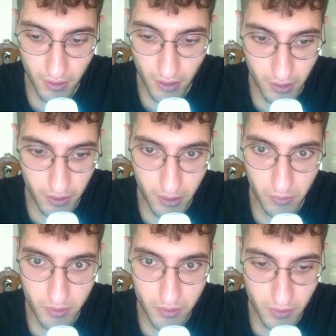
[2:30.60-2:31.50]

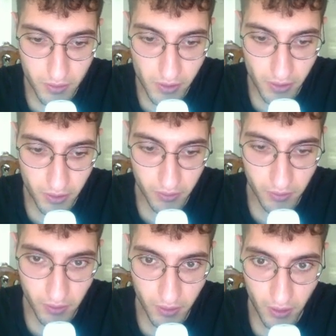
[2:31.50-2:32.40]
equals to 0
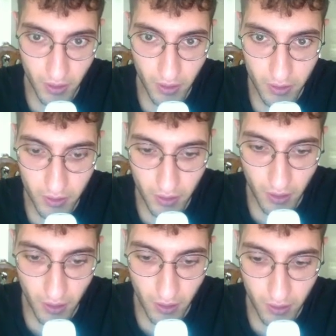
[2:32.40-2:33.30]

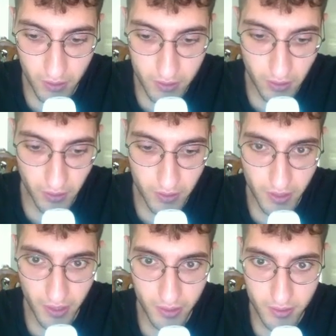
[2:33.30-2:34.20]
as long as
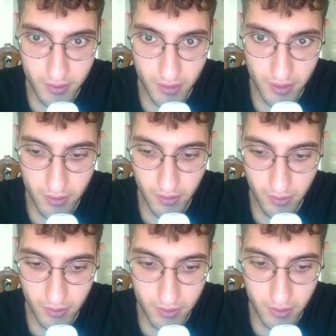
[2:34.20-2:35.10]
x is less
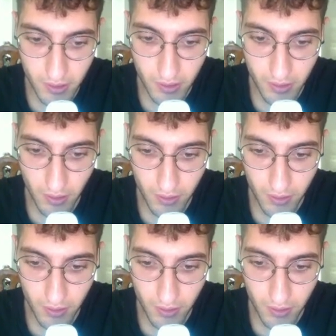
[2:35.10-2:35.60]
than c dot